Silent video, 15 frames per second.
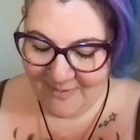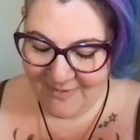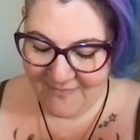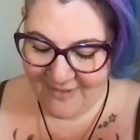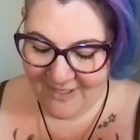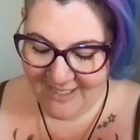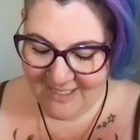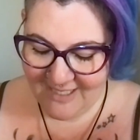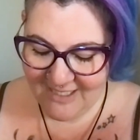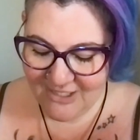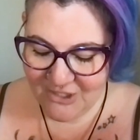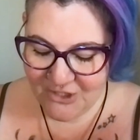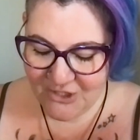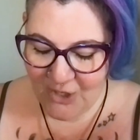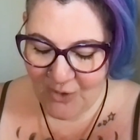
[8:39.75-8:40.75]
gonna be fun.
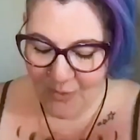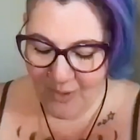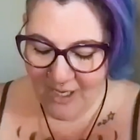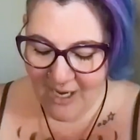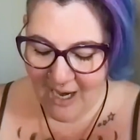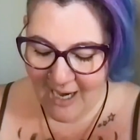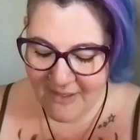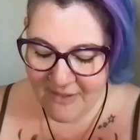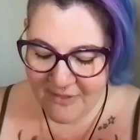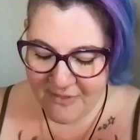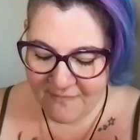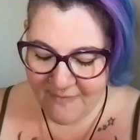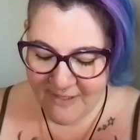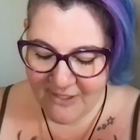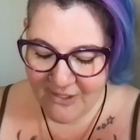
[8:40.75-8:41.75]
So I
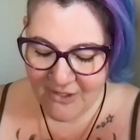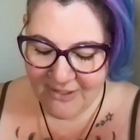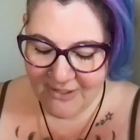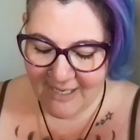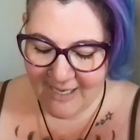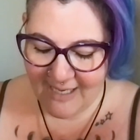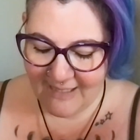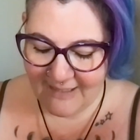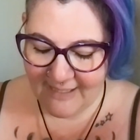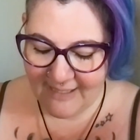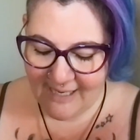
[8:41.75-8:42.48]
figured that